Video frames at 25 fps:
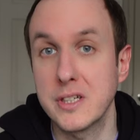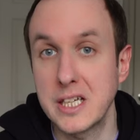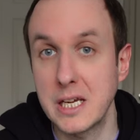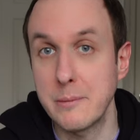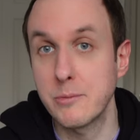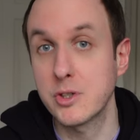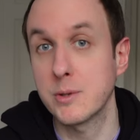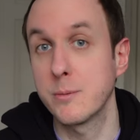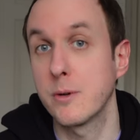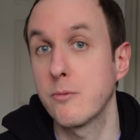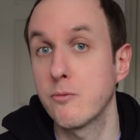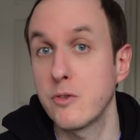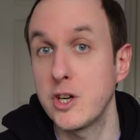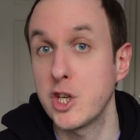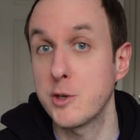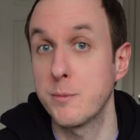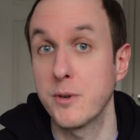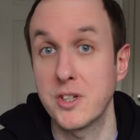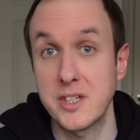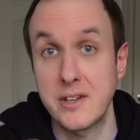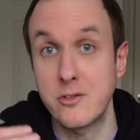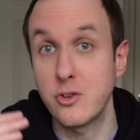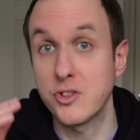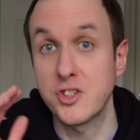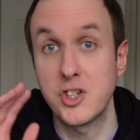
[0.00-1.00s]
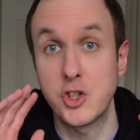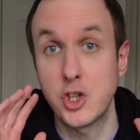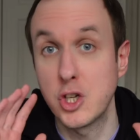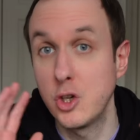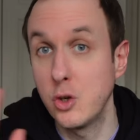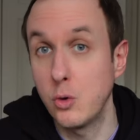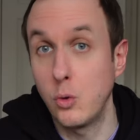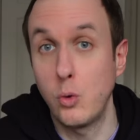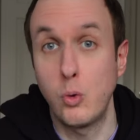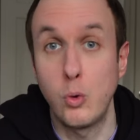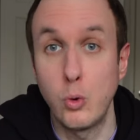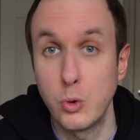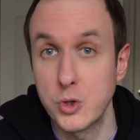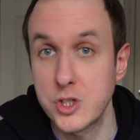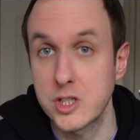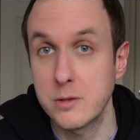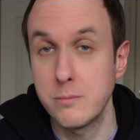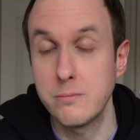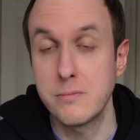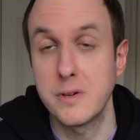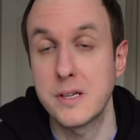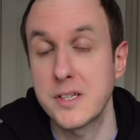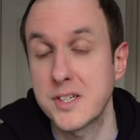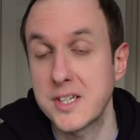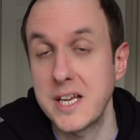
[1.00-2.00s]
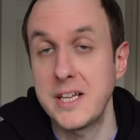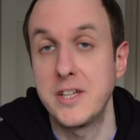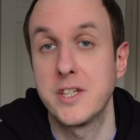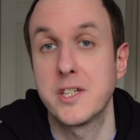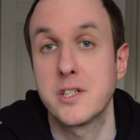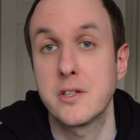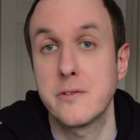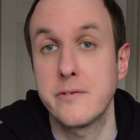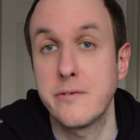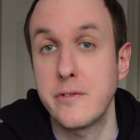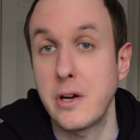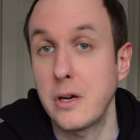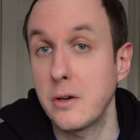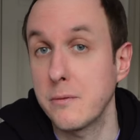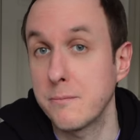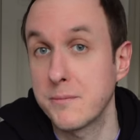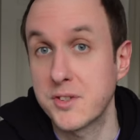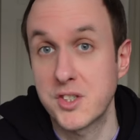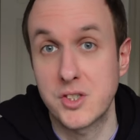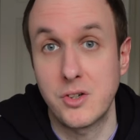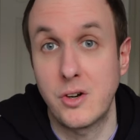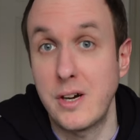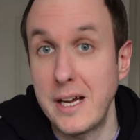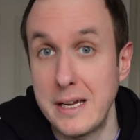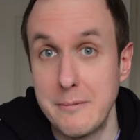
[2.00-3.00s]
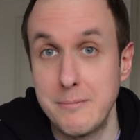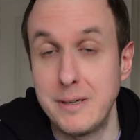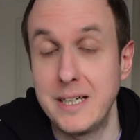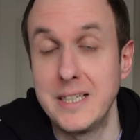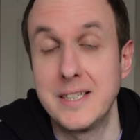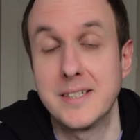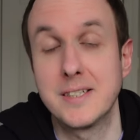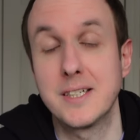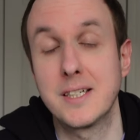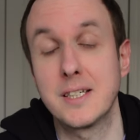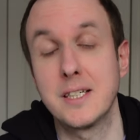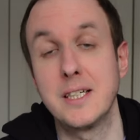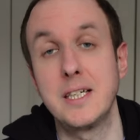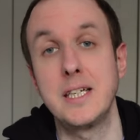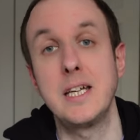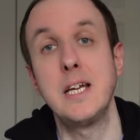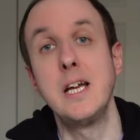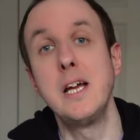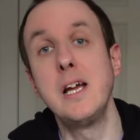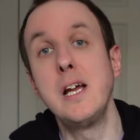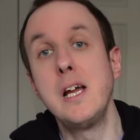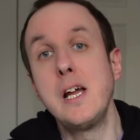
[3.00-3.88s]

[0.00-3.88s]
get some enrichment because they've got such an awesome sense of sight basically.